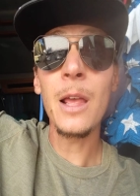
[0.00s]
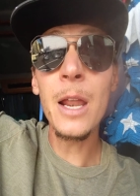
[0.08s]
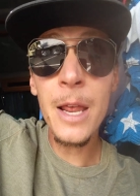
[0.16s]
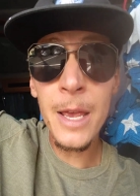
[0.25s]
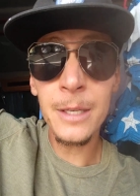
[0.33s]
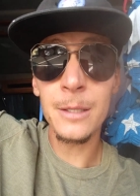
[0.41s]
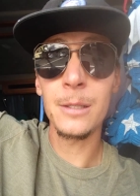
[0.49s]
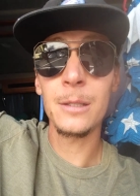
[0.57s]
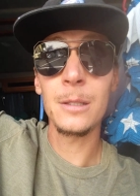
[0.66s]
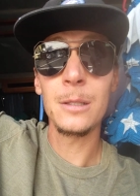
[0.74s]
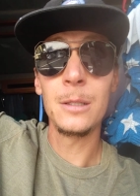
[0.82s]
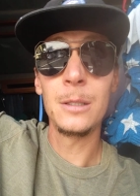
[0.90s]
It
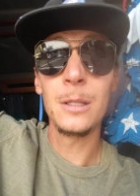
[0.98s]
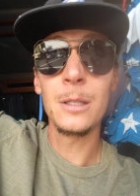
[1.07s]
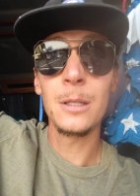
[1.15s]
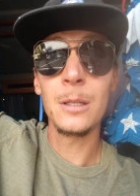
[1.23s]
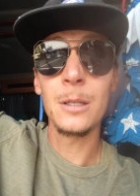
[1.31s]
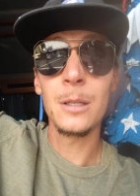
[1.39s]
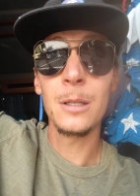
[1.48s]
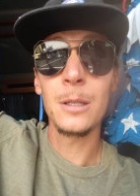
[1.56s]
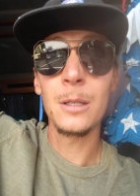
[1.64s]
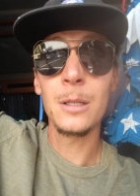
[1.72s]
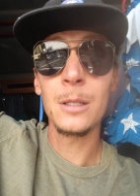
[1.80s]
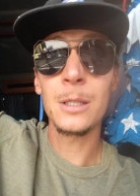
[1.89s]
is.
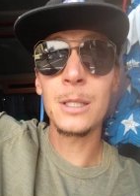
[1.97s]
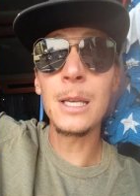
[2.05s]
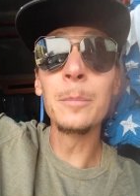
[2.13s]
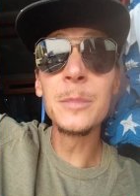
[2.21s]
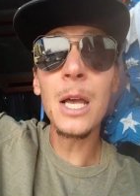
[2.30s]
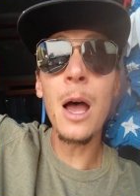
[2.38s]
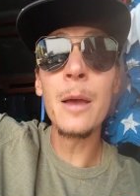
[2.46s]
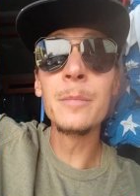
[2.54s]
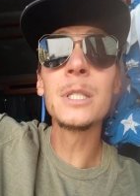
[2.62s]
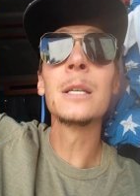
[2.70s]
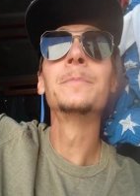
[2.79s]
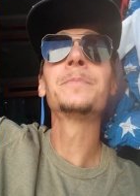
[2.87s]

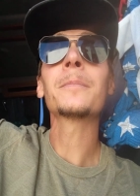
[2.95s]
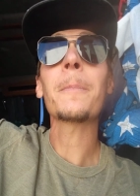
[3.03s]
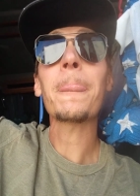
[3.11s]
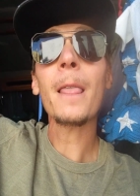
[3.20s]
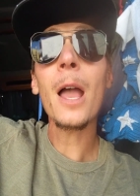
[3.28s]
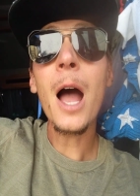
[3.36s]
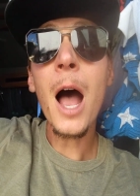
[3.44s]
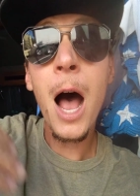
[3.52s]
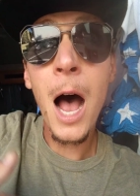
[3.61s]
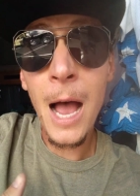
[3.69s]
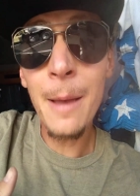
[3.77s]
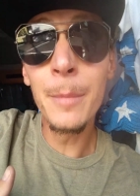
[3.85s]
Sometimes
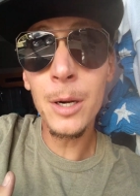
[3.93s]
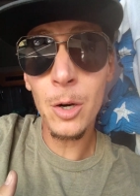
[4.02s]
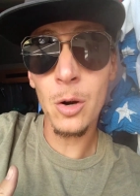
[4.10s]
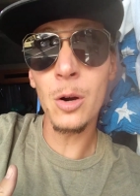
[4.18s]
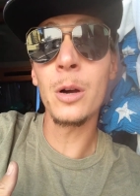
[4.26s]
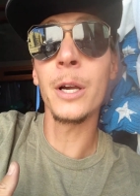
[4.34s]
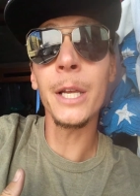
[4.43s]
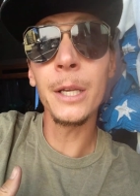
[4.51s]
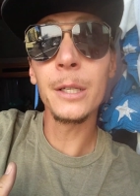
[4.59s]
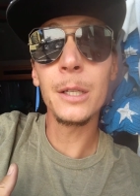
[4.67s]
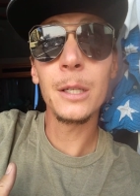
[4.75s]
I'm in a hurry,